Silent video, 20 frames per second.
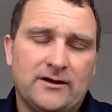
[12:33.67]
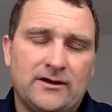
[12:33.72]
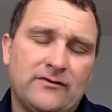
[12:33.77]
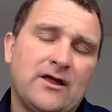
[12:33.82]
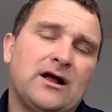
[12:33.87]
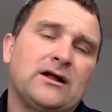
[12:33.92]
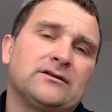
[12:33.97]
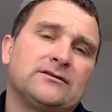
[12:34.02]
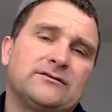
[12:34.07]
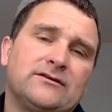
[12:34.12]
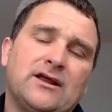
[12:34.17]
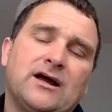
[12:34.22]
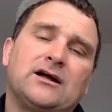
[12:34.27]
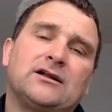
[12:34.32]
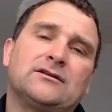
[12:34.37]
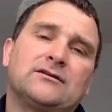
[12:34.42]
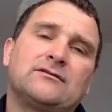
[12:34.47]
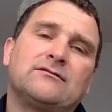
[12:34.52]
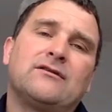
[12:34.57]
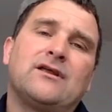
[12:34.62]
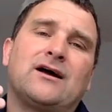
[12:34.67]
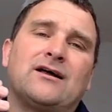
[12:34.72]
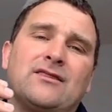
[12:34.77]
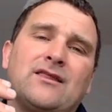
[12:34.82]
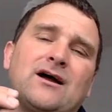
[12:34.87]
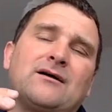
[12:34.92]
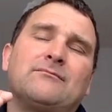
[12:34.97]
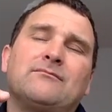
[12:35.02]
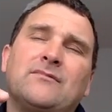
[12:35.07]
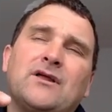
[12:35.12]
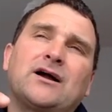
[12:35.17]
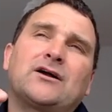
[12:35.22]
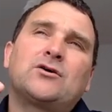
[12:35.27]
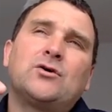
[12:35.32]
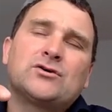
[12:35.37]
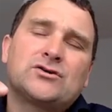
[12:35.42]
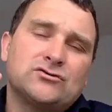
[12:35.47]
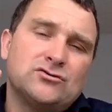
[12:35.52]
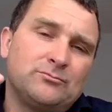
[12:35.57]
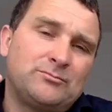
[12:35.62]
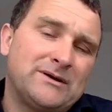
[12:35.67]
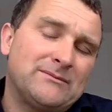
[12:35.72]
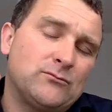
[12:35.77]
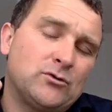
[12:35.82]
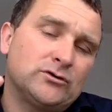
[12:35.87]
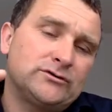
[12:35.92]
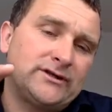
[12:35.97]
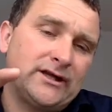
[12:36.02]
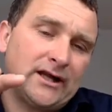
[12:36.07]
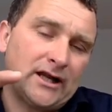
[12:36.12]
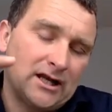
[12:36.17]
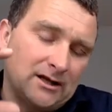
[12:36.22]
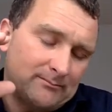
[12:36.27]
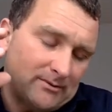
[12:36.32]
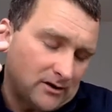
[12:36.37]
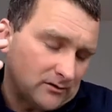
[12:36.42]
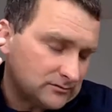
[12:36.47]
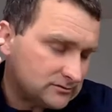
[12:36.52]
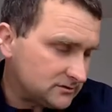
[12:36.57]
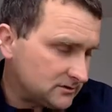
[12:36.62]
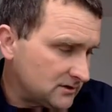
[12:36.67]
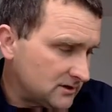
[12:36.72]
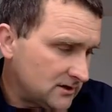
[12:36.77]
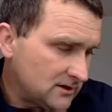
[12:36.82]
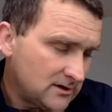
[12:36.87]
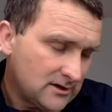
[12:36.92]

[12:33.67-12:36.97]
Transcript: And that goes into a bit more detail about